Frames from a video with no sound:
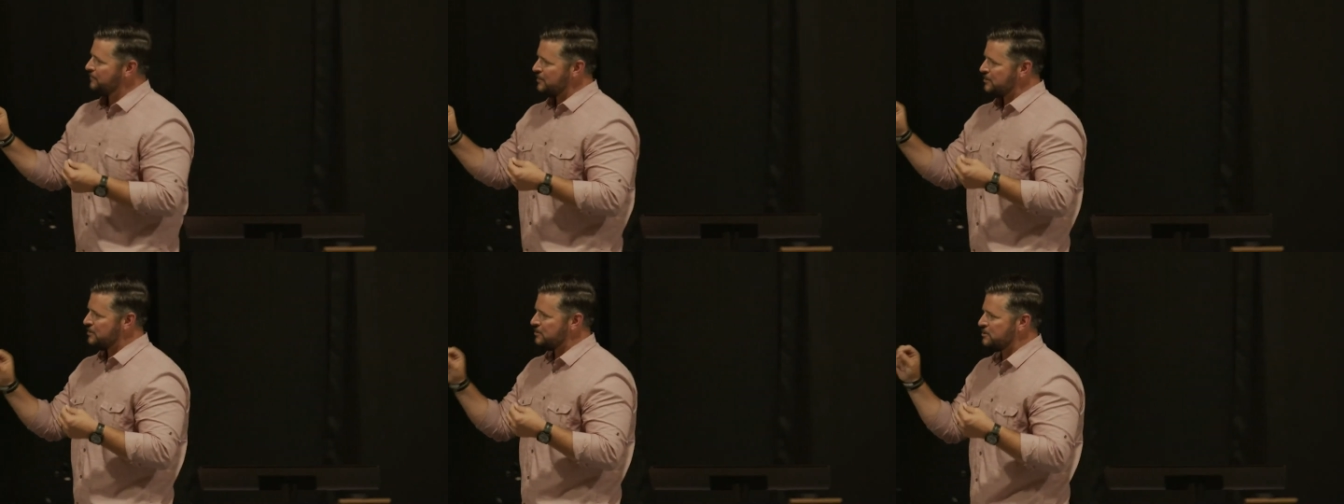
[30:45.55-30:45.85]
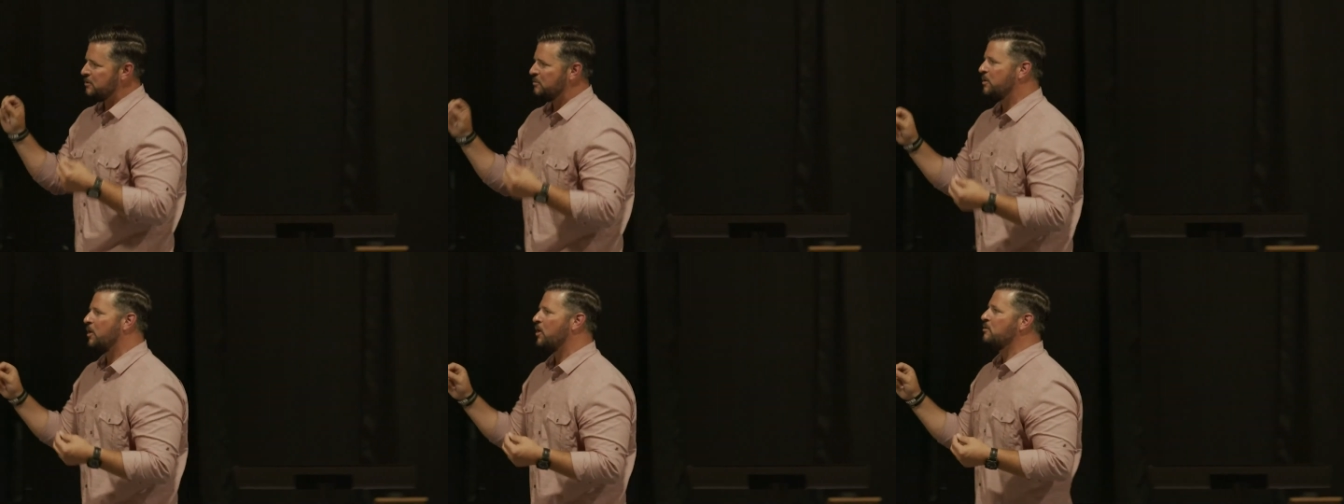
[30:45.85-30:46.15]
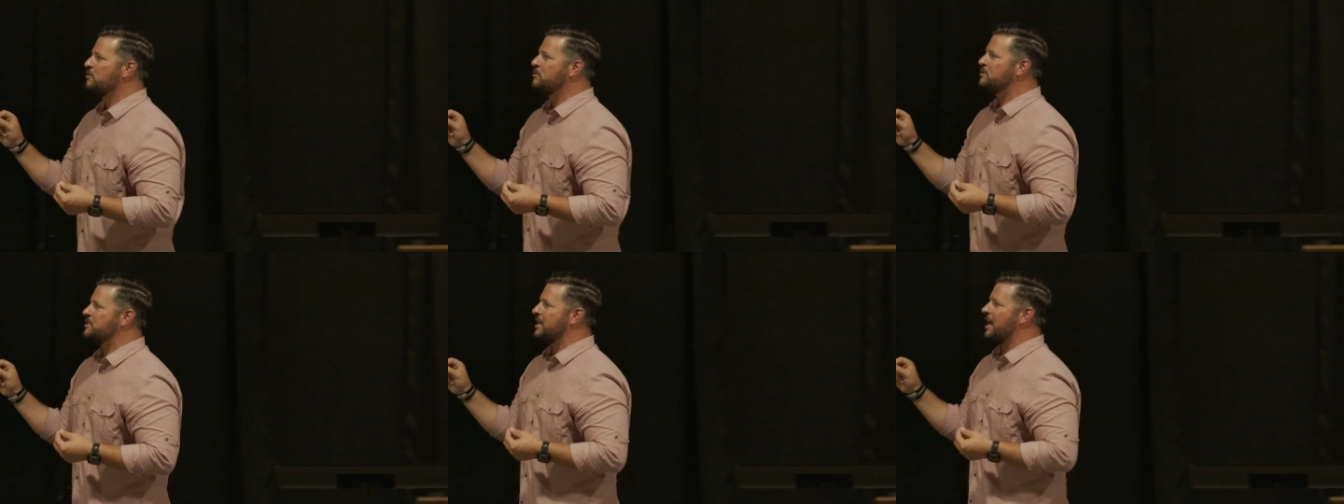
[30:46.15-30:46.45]
if this is a
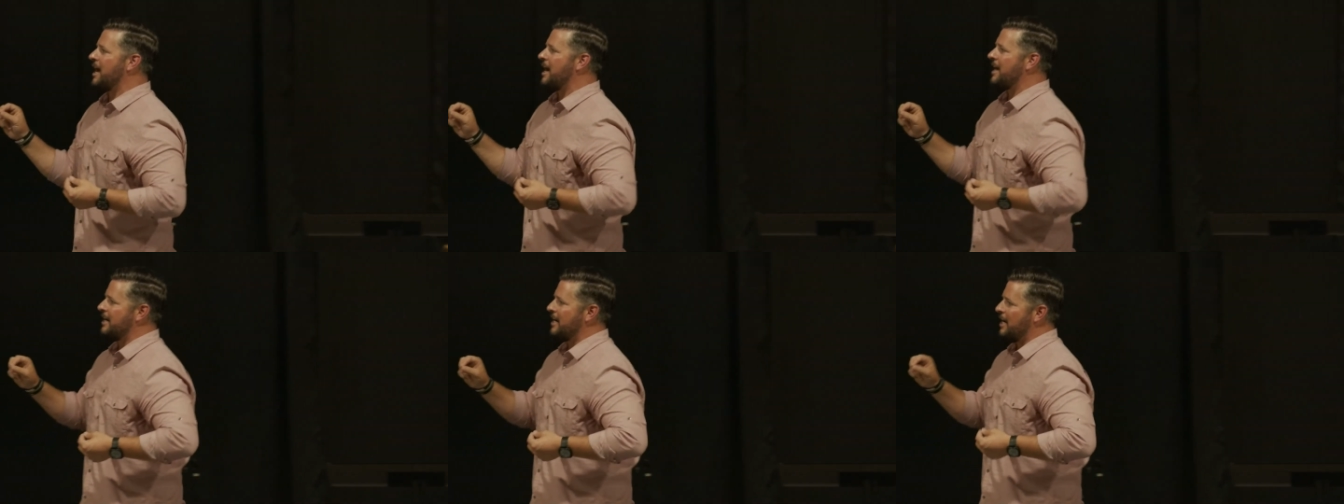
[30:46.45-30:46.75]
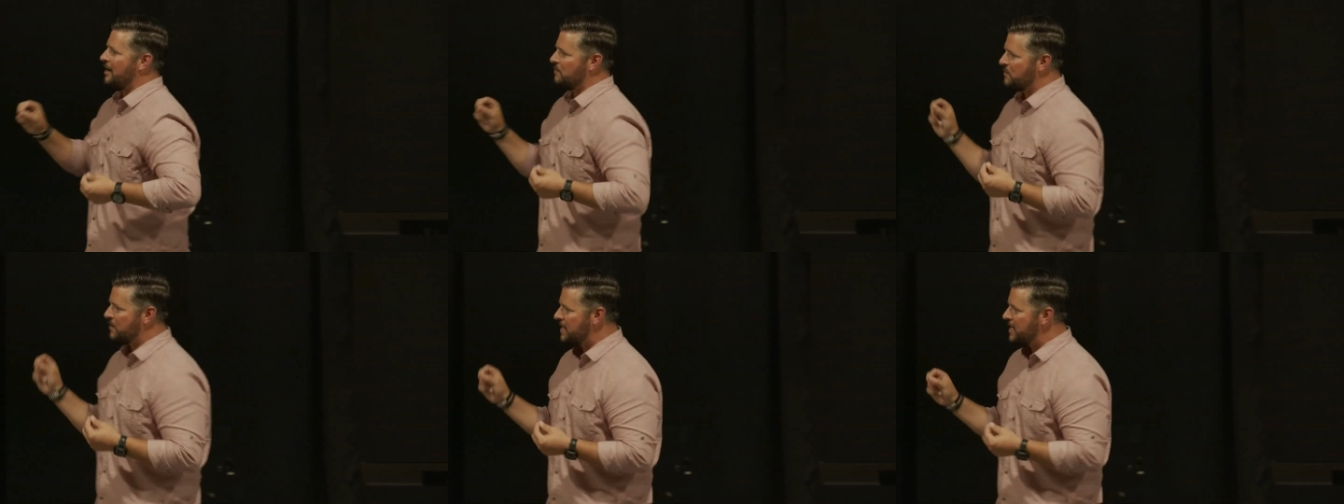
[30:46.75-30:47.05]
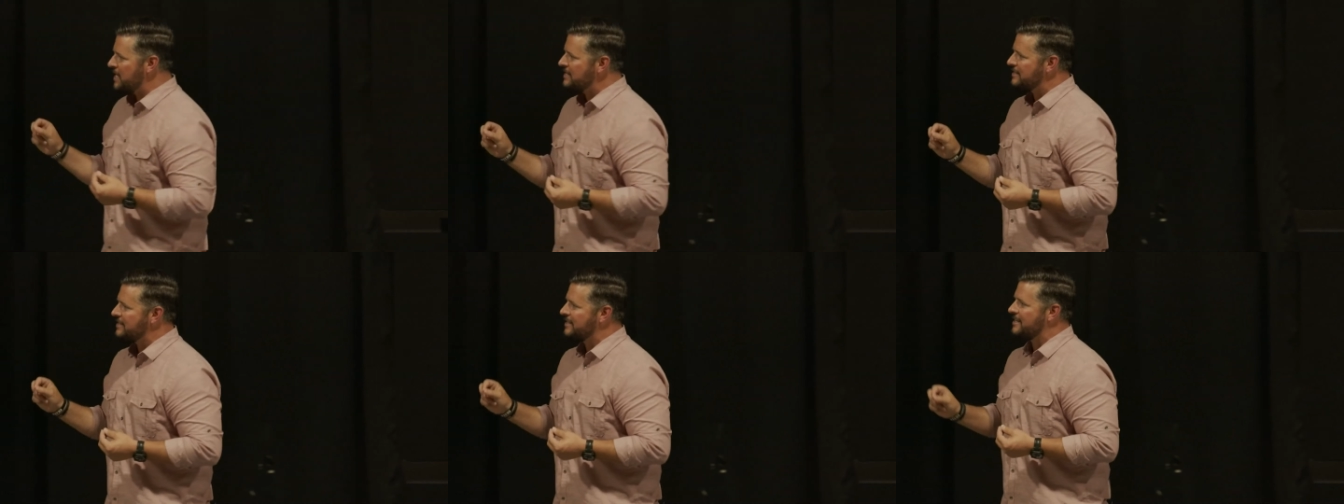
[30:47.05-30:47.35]
road sign and I'm
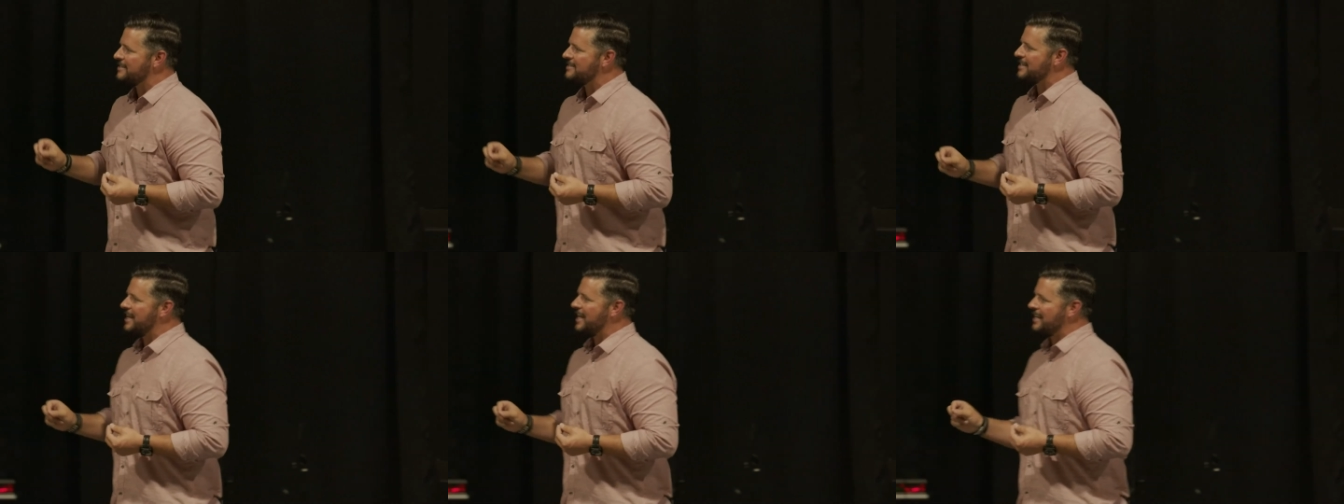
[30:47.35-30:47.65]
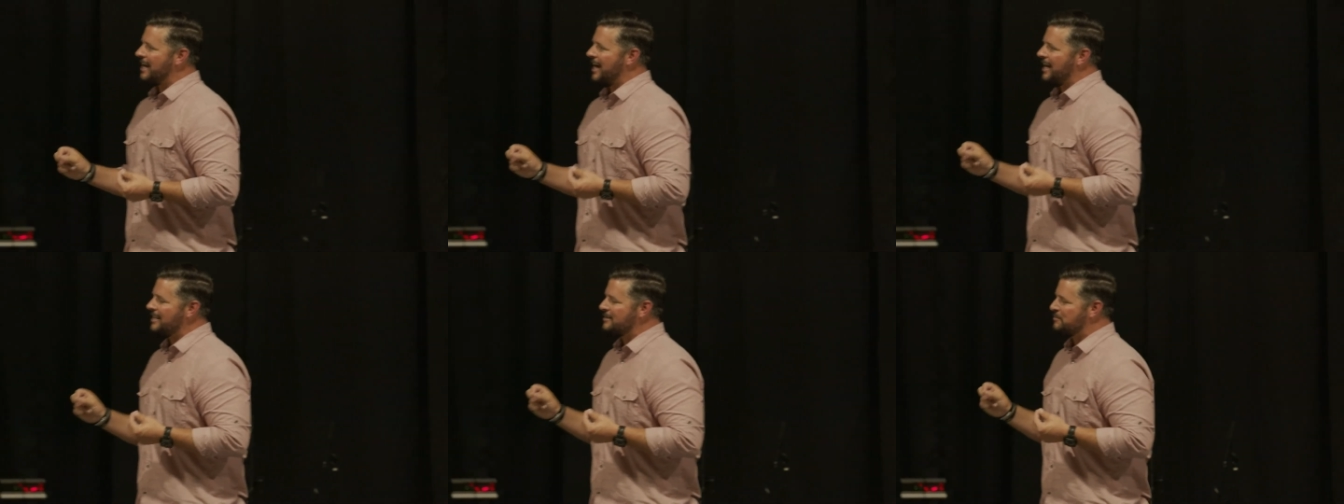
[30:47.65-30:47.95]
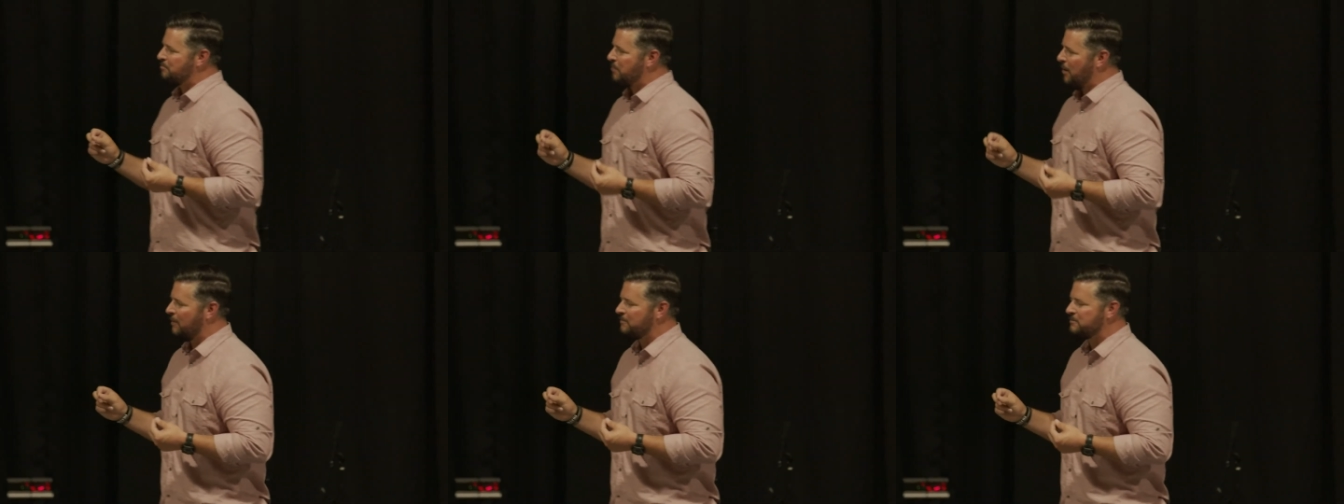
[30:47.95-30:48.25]
reading this, I kind
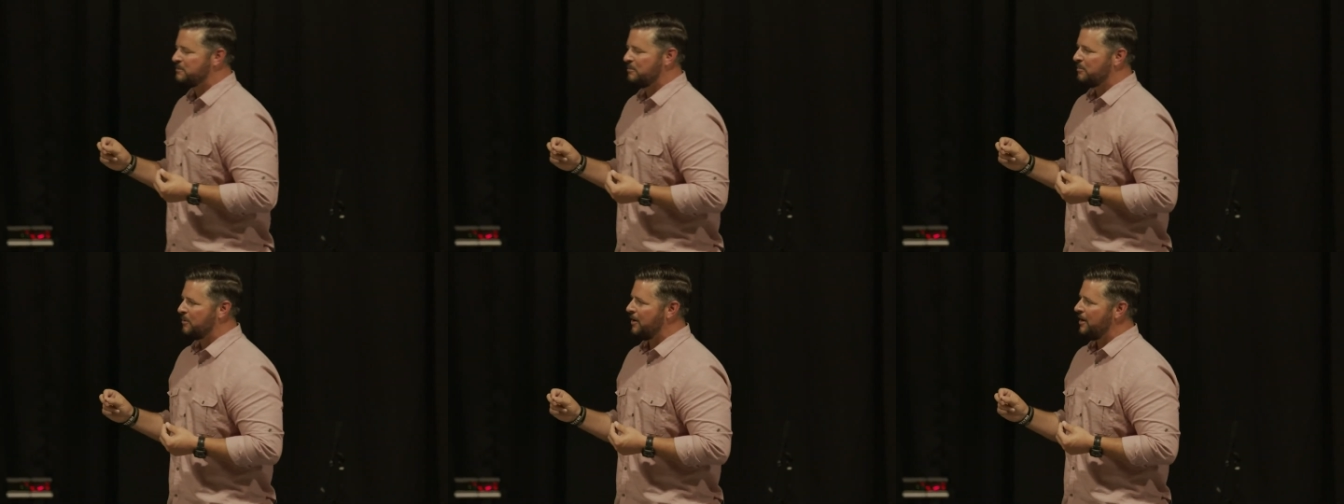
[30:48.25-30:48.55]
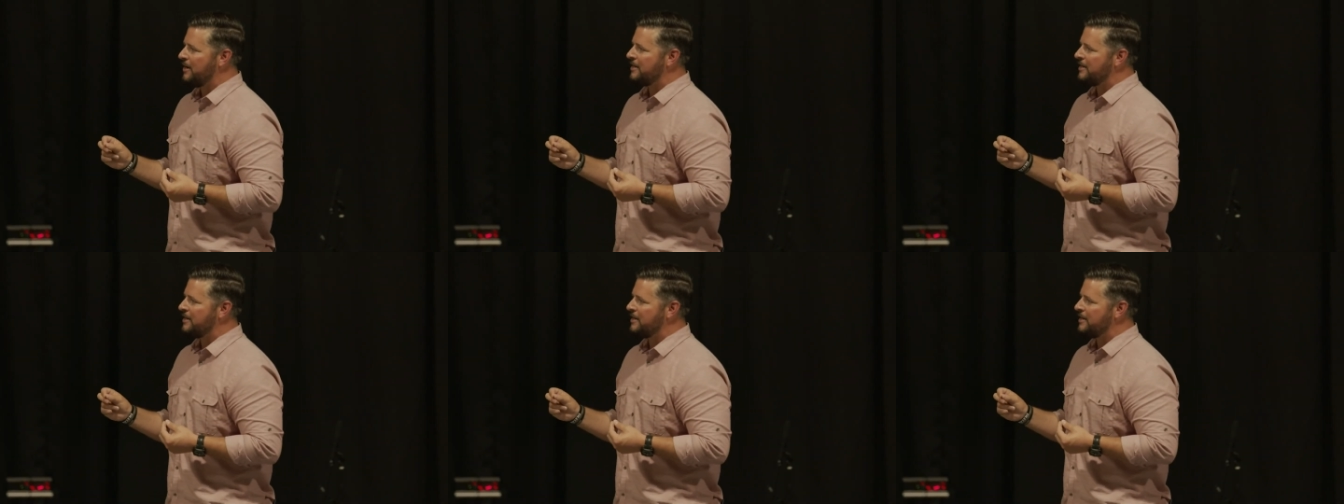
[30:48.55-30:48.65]
of pump the